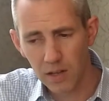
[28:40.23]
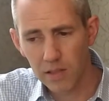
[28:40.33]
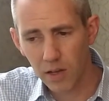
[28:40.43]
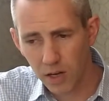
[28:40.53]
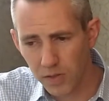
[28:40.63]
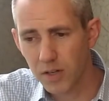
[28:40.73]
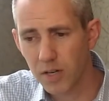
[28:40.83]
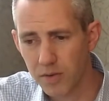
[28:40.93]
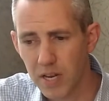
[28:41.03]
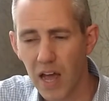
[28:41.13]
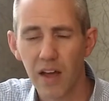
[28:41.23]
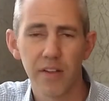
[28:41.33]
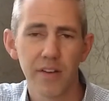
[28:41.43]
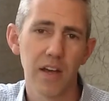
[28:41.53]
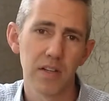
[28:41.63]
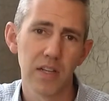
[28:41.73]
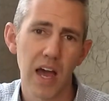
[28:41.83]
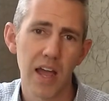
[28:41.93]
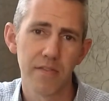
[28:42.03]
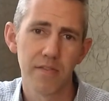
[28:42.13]
Look at the totality of a
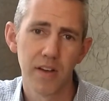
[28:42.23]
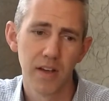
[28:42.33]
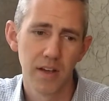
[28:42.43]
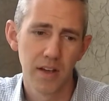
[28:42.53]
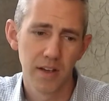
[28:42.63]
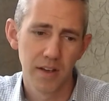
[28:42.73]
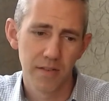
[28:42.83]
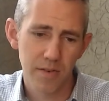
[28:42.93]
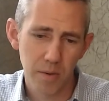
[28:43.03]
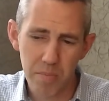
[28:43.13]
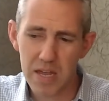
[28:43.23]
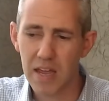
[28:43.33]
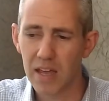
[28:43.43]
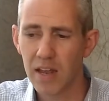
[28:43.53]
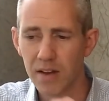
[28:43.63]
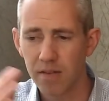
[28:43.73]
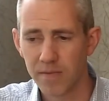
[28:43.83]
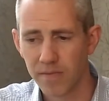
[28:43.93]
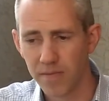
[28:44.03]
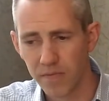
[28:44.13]
life from beginning
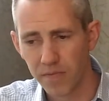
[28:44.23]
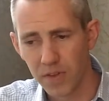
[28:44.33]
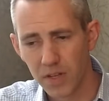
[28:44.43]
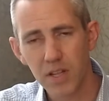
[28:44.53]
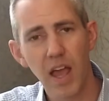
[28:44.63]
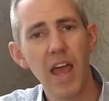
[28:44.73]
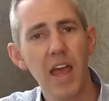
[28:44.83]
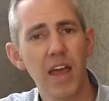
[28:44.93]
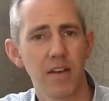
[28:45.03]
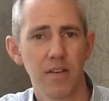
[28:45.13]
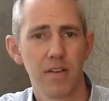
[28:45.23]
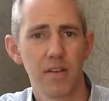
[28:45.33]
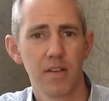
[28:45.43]
to end.